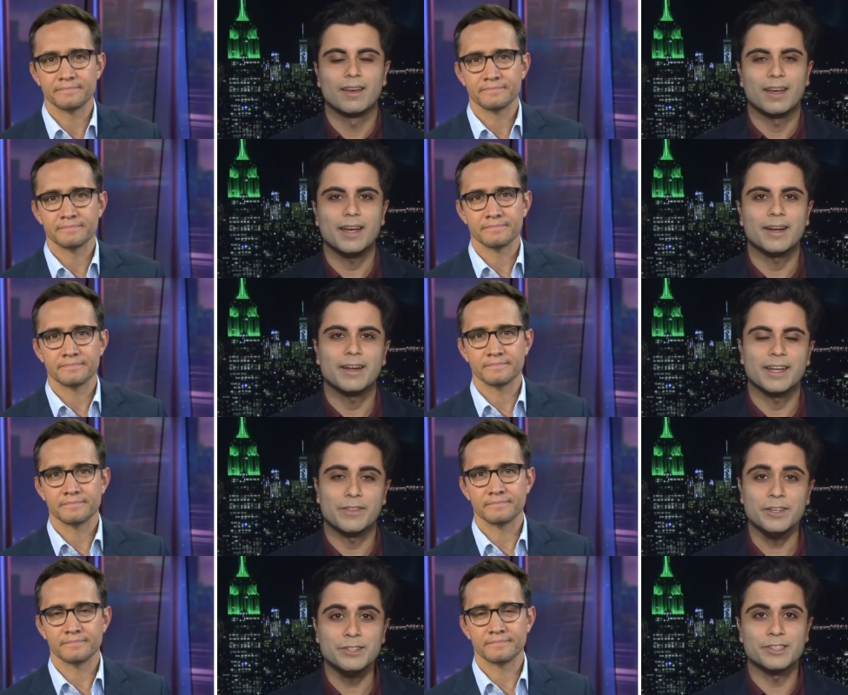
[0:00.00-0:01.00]
Speaker 1: Hey, Gadi,
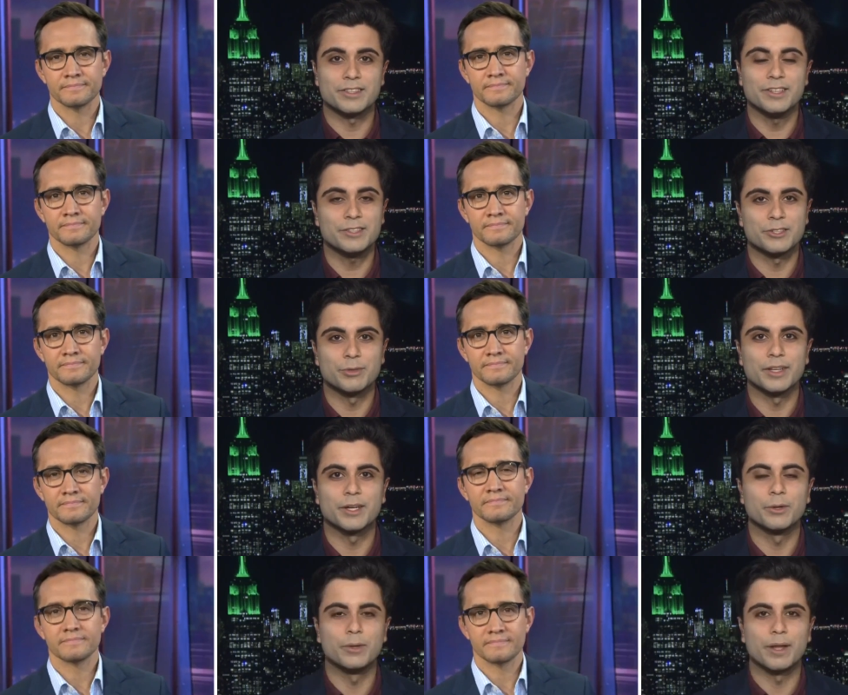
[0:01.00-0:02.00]
this is really
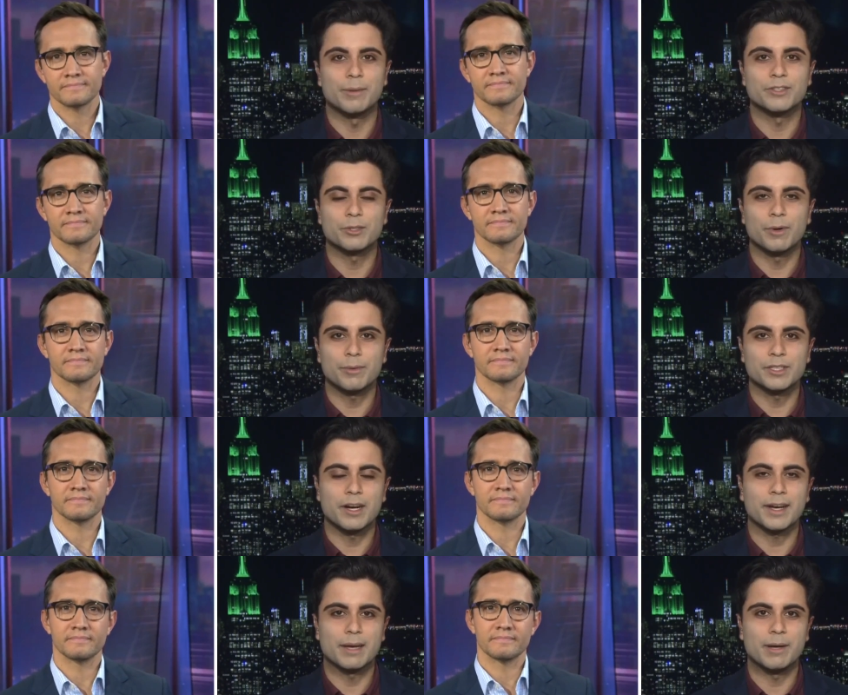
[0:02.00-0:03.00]
cool. I mean, so what we're
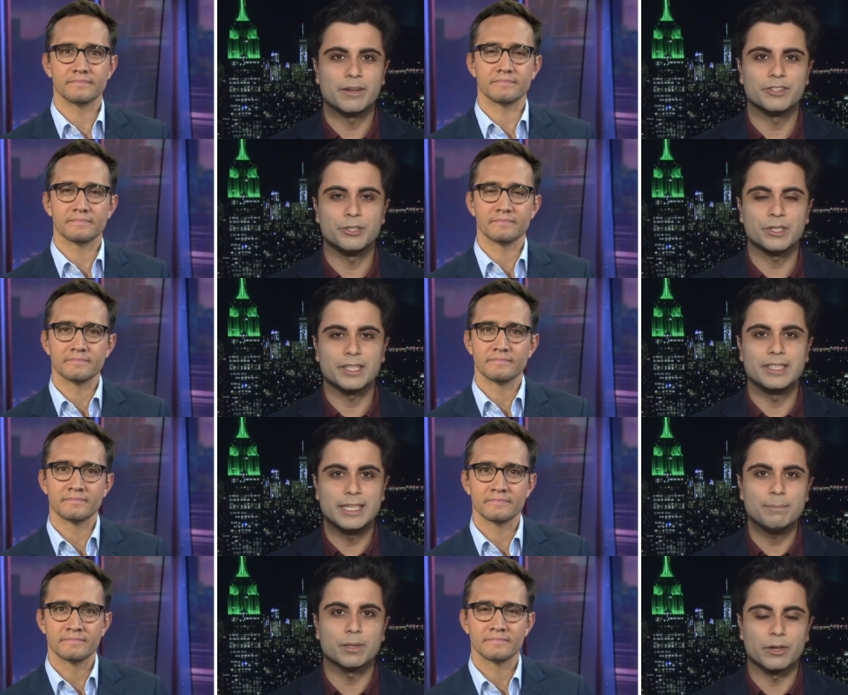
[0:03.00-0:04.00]
talking about is using
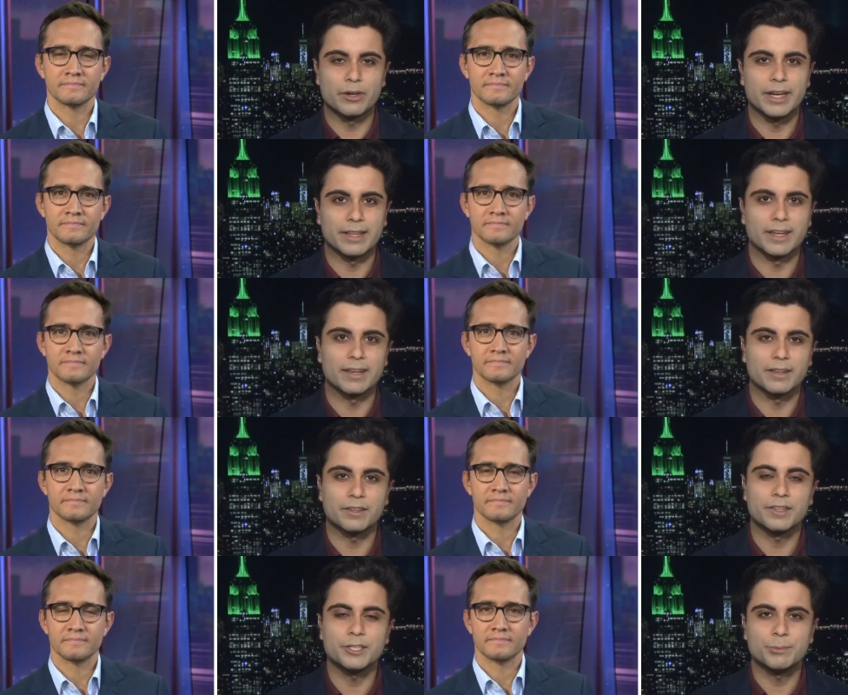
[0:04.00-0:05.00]
deep learning that
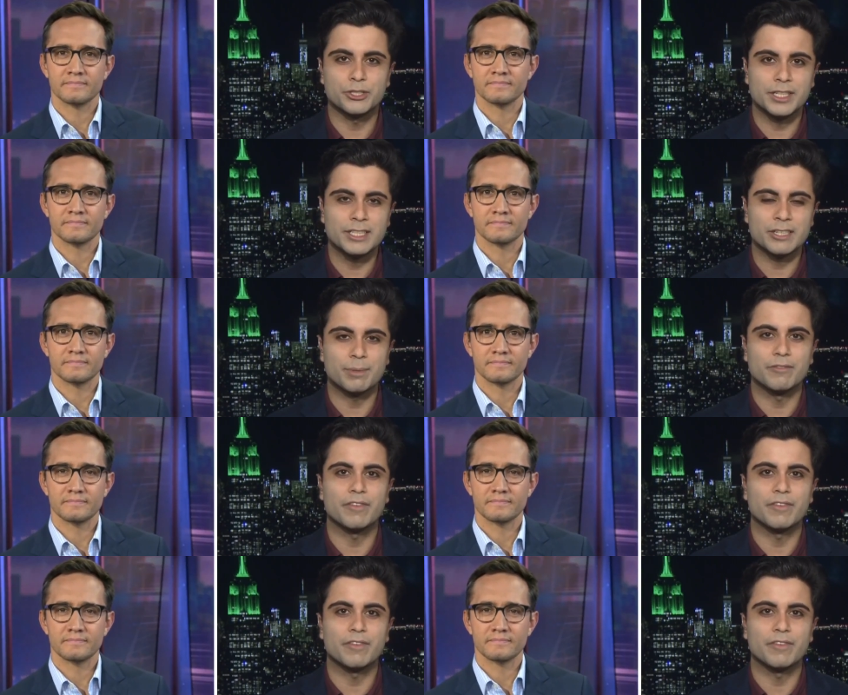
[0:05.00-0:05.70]
these machines have been